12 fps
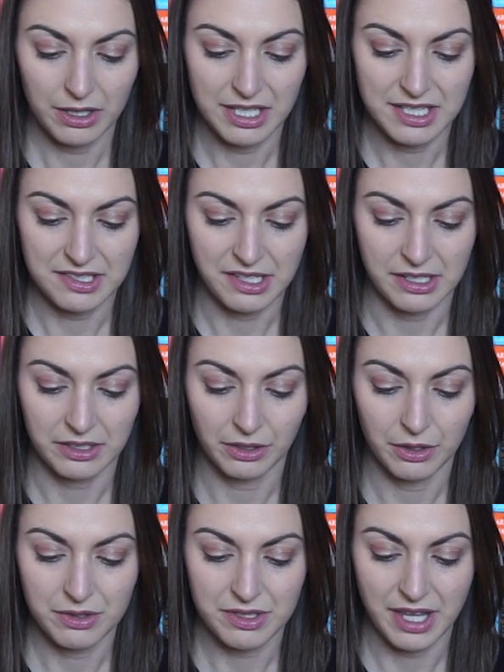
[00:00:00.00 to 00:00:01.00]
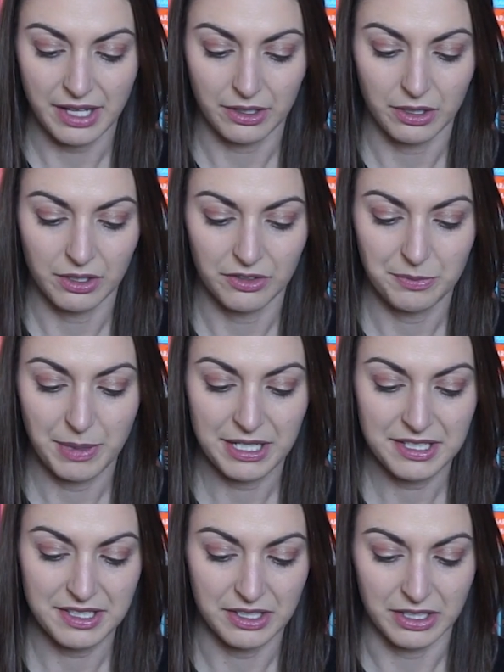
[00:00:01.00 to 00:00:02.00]
the standalones that could have been a
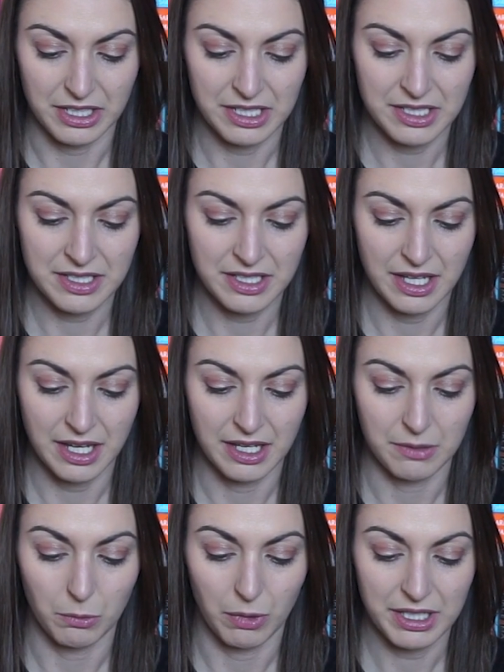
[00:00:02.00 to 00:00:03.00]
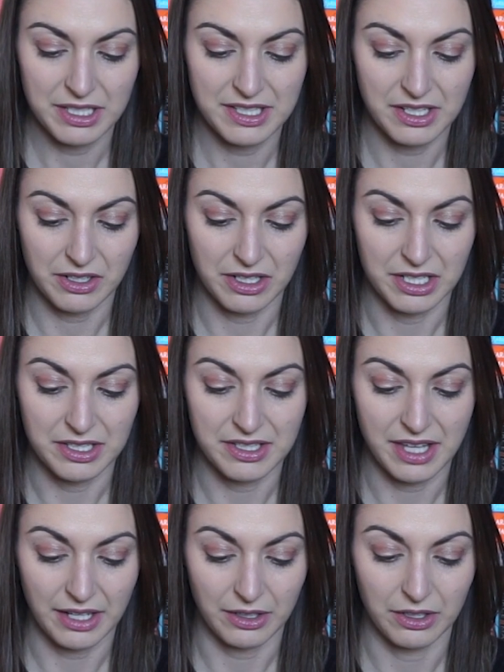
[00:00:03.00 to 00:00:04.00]
series, and what series
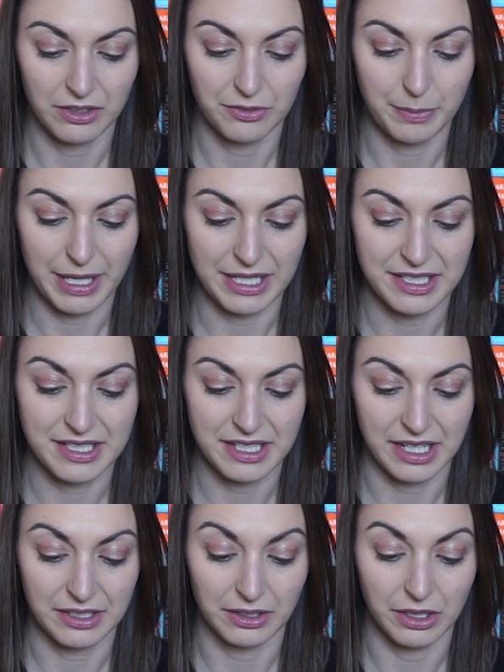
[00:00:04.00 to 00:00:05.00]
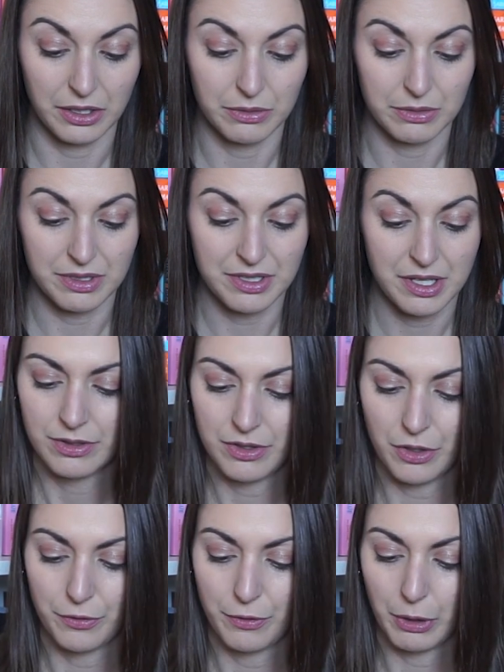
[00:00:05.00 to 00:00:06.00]
that could have been standalones?
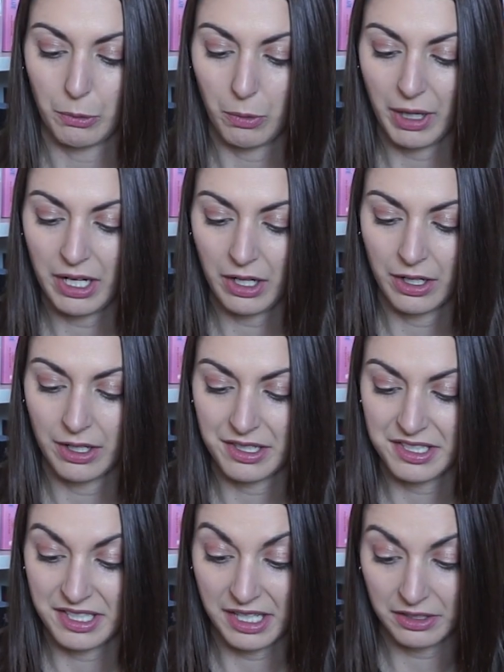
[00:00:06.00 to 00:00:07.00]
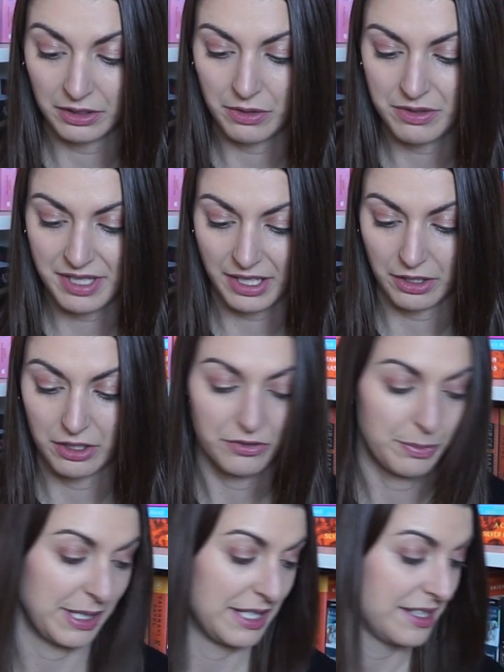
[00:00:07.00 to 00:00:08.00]
So for what are standalones that could
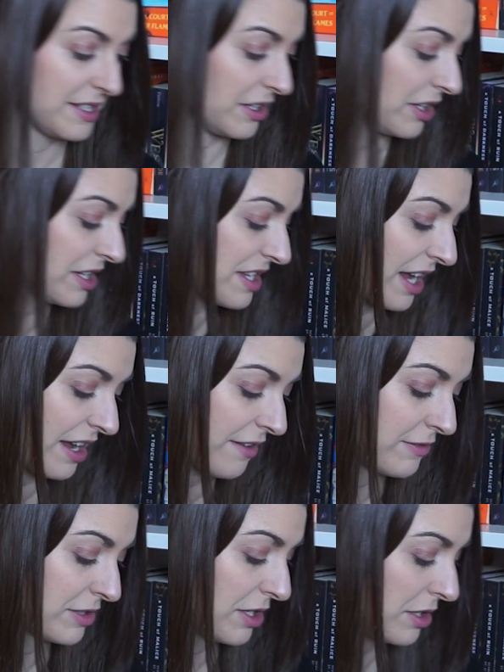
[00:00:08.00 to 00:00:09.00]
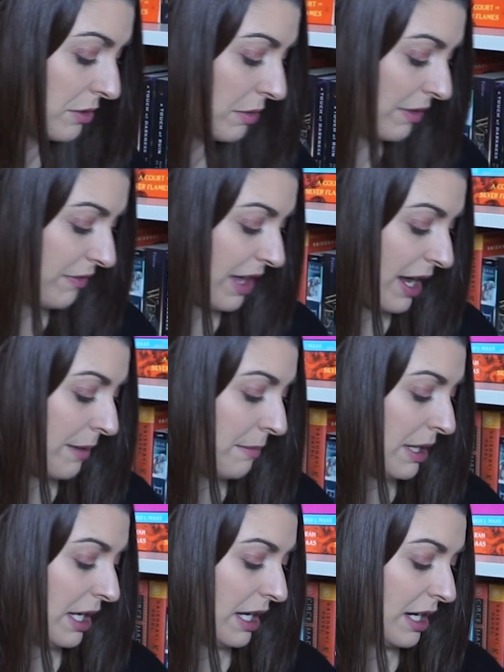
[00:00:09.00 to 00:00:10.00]
have been series, I have two of them,
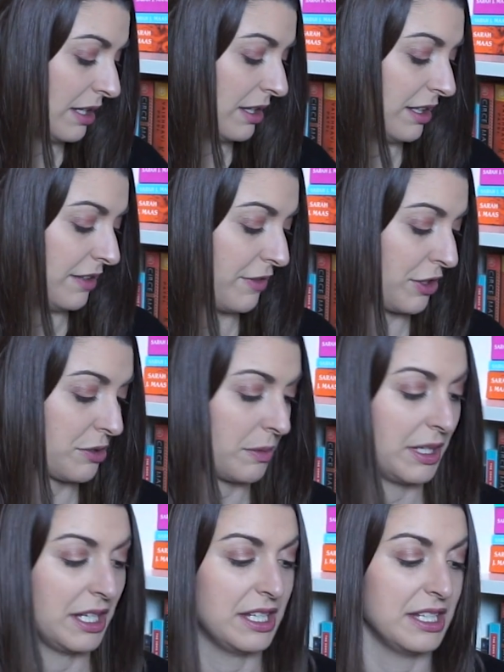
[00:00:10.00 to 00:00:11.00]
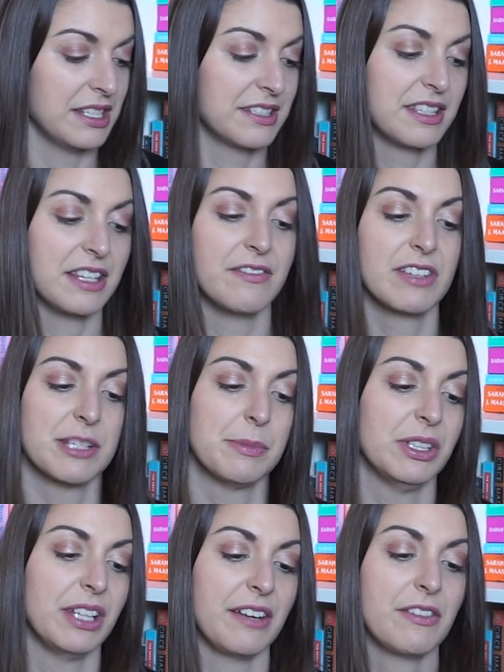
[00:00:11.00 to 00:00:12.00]
and the first one is The
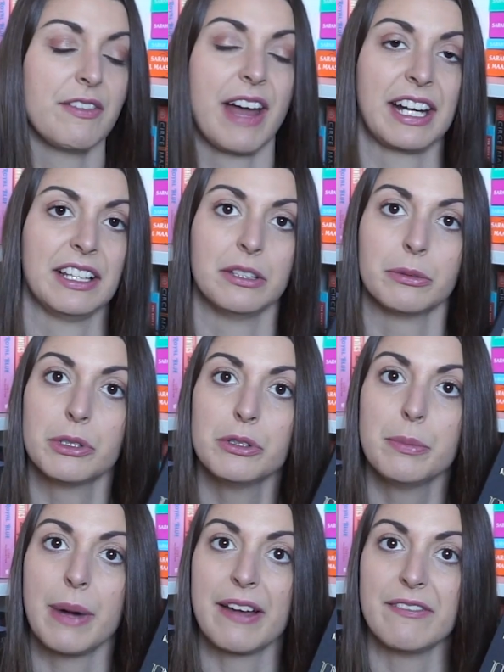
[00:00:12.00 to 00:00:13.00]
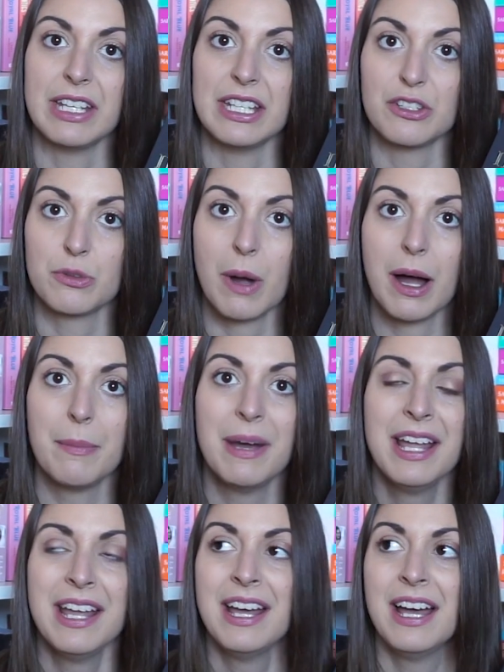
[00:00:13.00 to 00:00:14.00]
Invisible Life of Addie LaRue by V.E. Schwab.
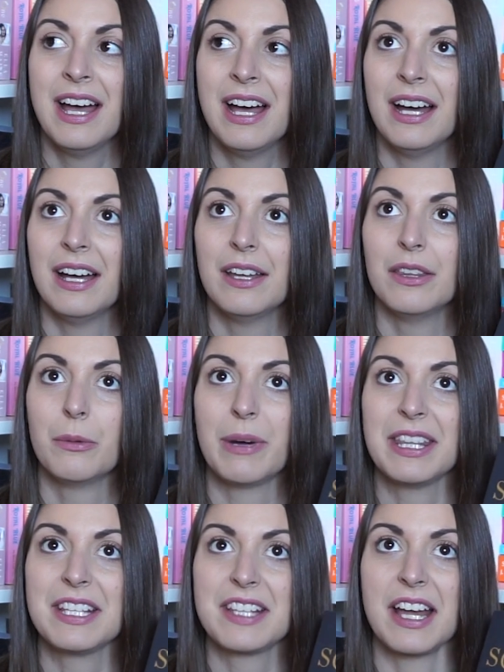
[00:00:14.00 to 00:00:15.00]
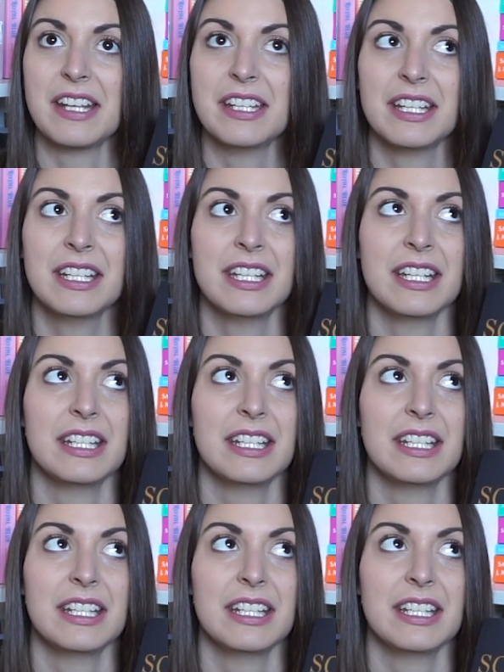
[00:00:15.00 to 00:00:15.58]
The way this ended,